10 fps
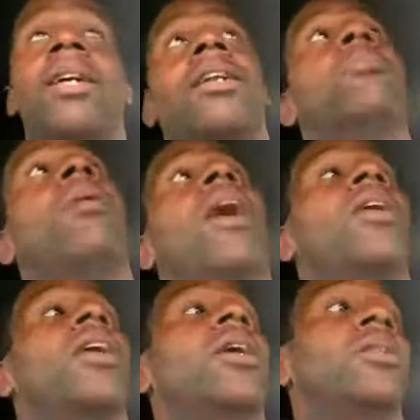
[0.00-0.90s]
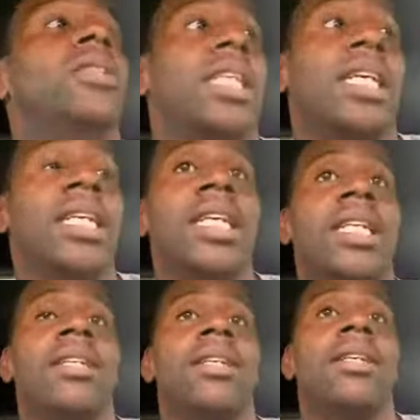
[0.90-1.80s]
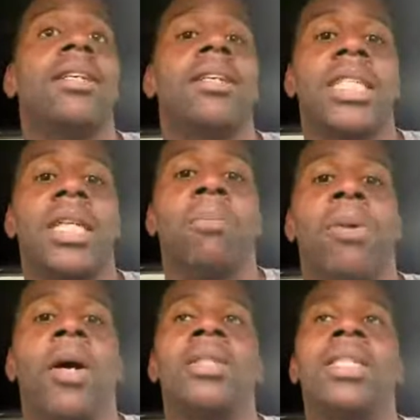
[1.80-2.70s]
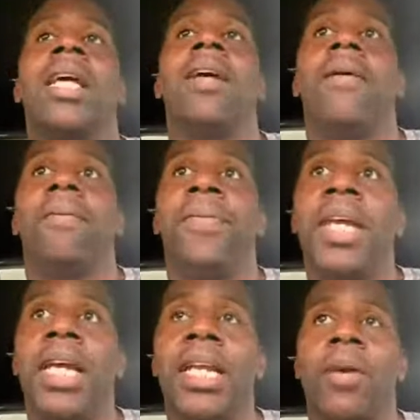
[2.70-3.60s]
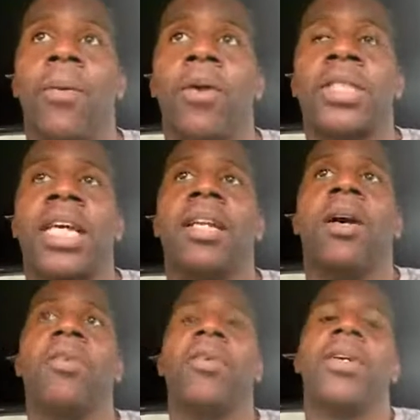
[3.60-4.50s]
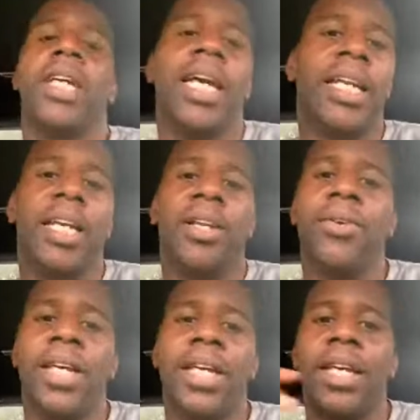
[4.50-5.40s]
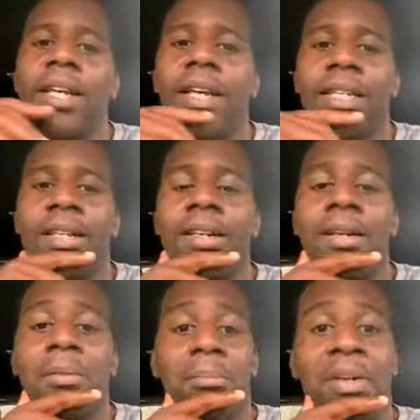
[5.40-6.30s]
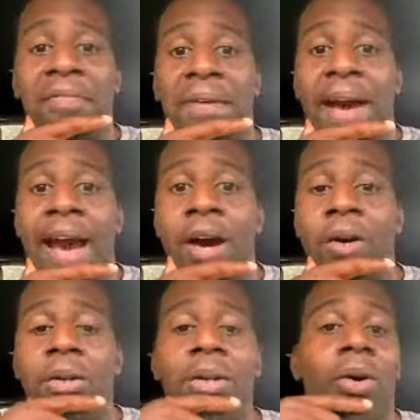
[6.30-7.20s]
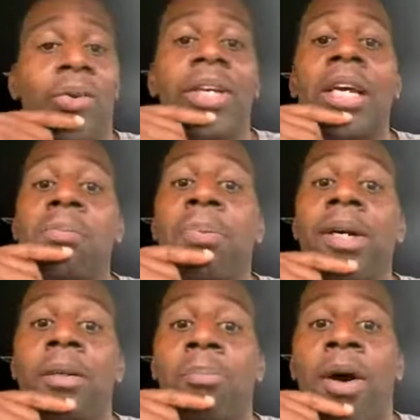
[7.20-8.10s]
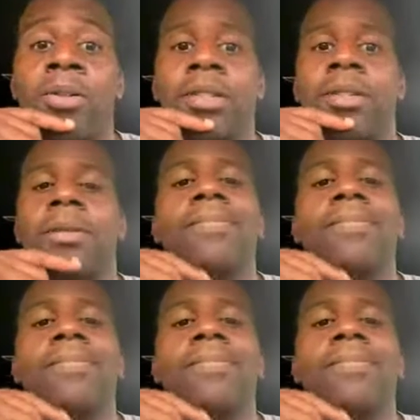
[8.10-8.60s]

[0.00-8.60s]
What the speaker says: The ball goes in to the post. Then they rotate over, and then you ain't getting nothing but a foul, or you getting put in the poster.